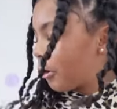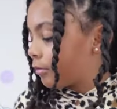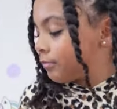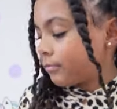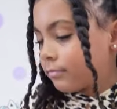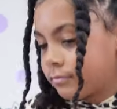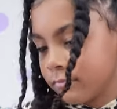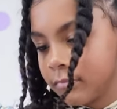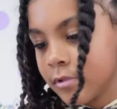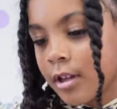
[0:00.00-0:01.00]
don't
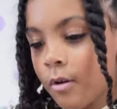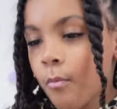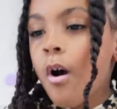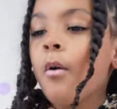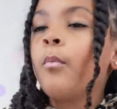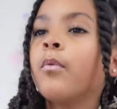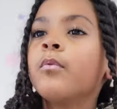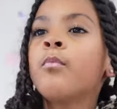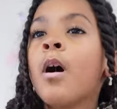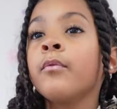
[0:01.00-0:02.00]
well,
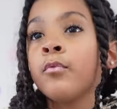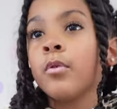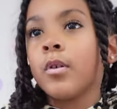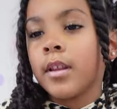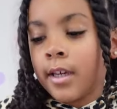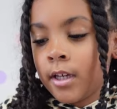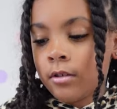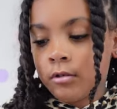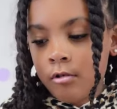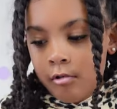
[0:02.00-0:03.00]
one rule
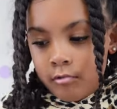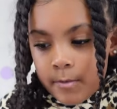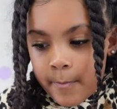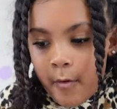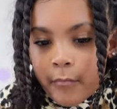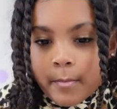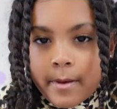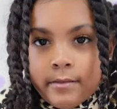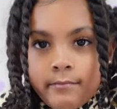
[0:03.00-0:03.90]
is don't jump off the bed.